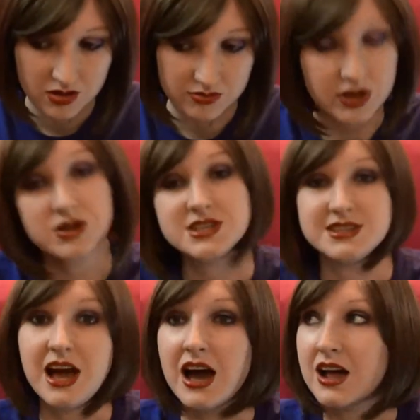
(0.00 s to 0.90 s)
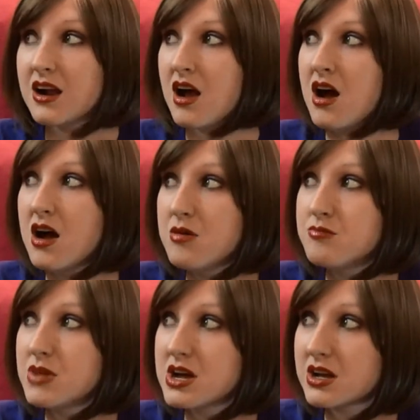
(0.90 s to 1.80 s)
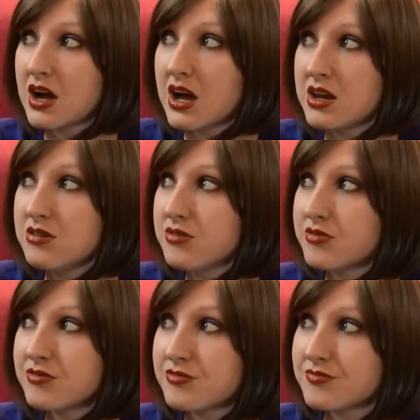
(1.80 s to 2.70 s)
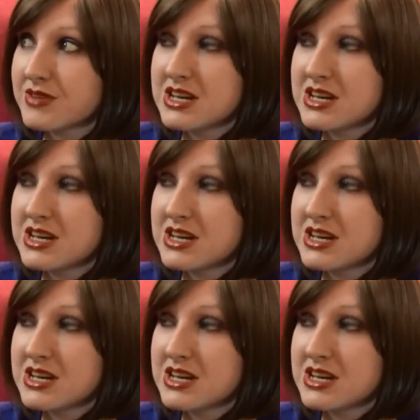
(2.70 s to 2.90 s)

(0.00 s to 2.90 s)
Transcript: Very sad. Um, kind of,